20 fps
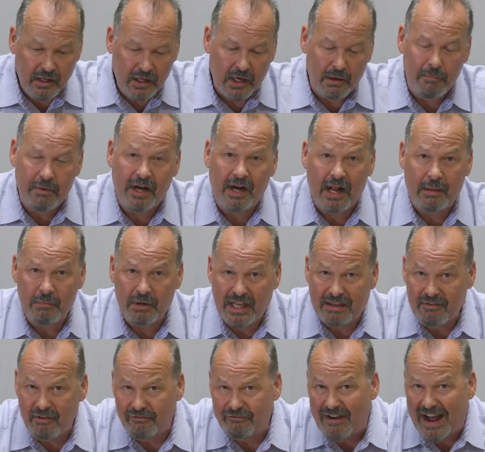In a minute, I'm going to
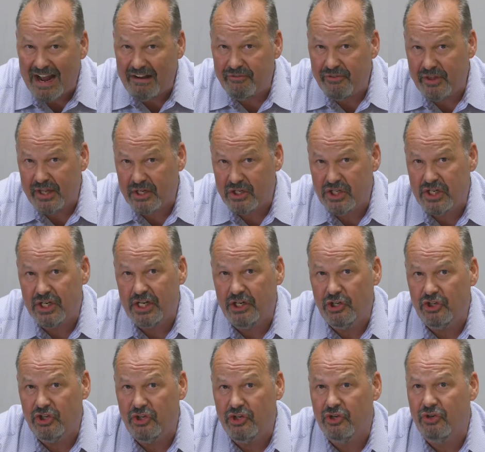give you 5 things you
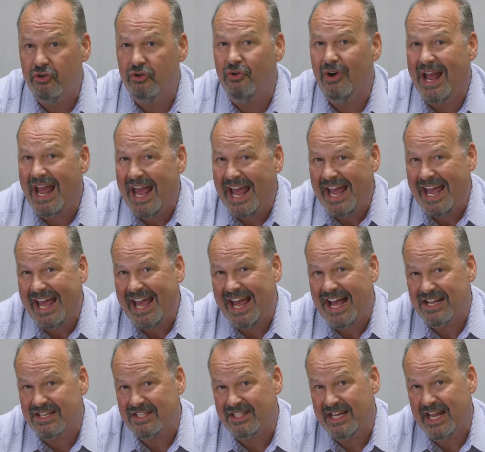need to do
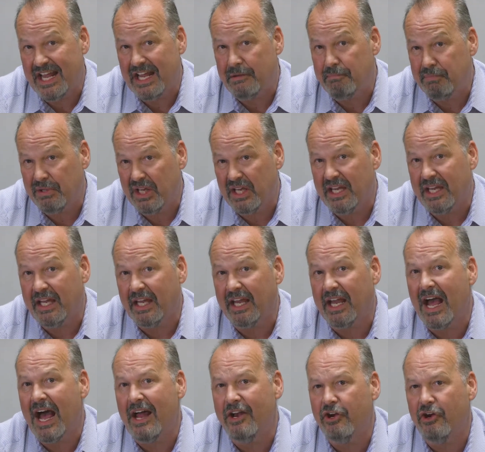
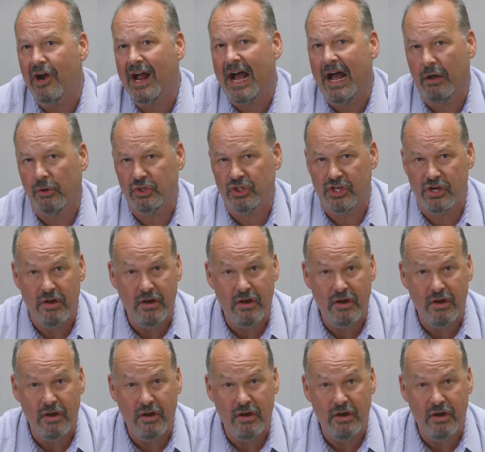ASAP on your house